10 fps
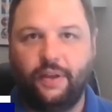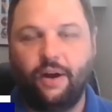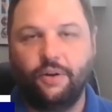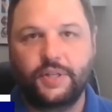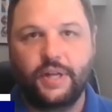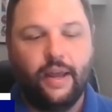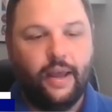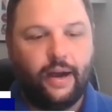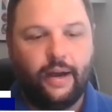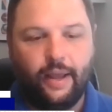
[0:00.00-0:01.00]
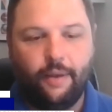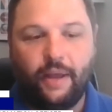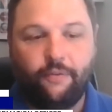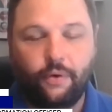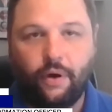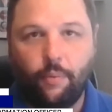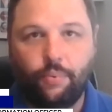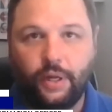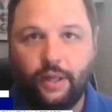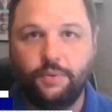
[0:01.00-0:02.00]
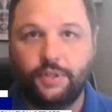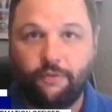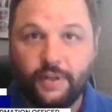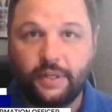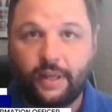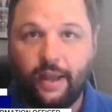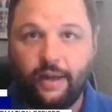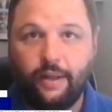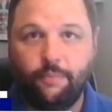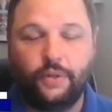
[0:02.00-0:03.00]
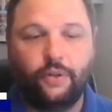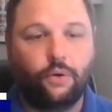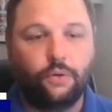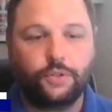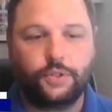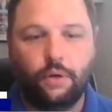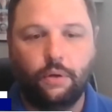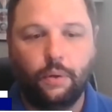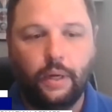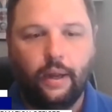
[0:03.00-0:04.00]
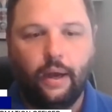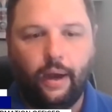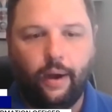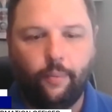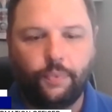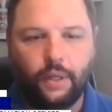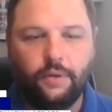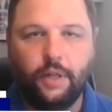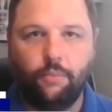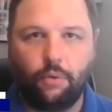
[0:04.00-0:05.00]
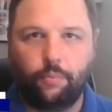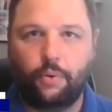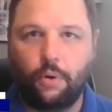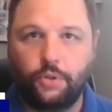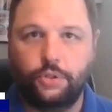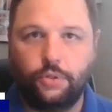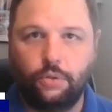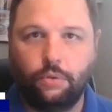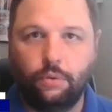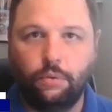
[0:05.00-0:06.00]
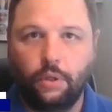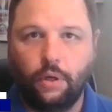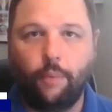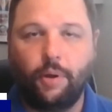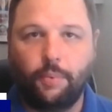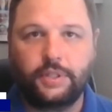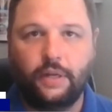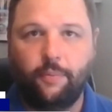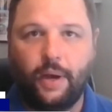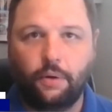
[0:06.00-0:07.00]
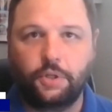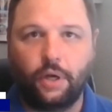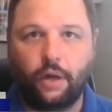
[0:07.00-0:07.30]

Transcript: else, uh, it made for a pretty sophisticated, but then also um, nimble approach to a public safety power shut